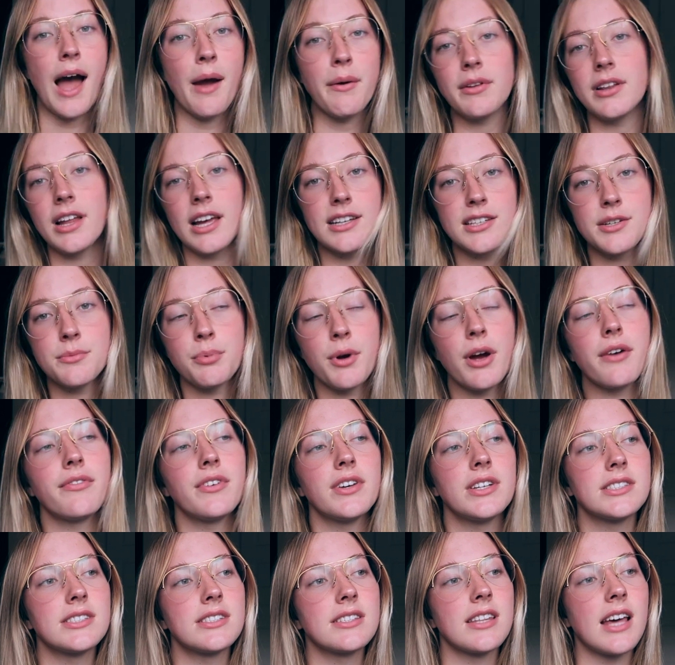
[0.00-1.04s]
I would like to
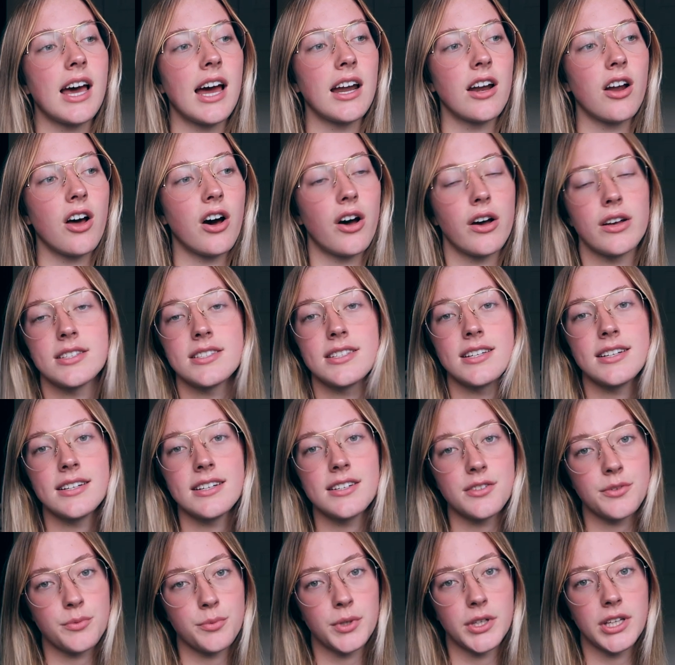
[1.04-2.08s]
preface that Austin
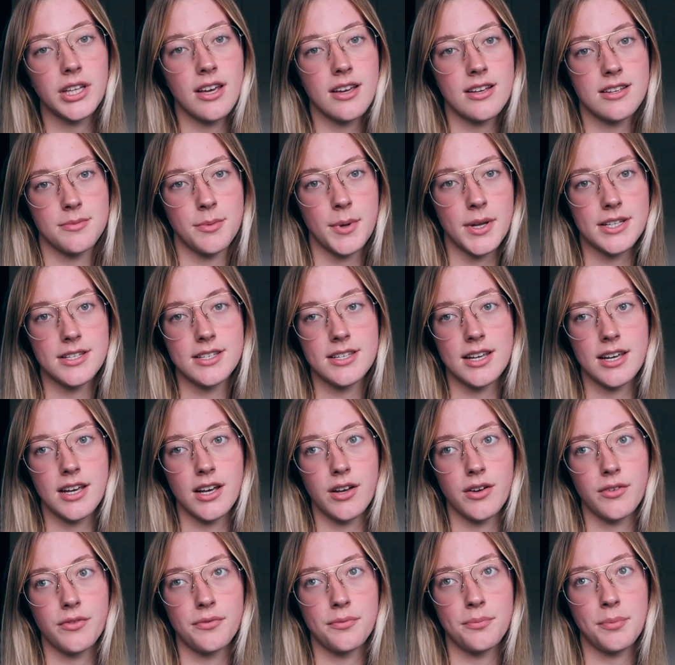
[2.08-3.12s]
is really
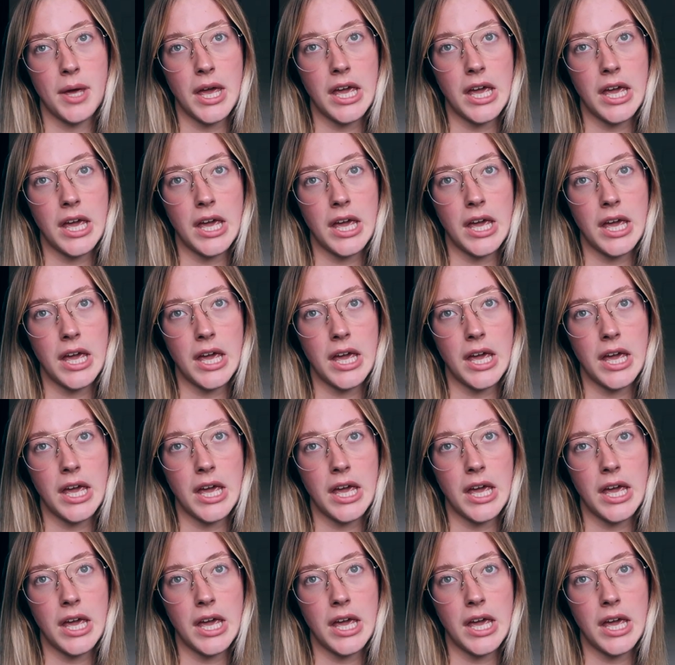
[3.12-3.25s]
expensive.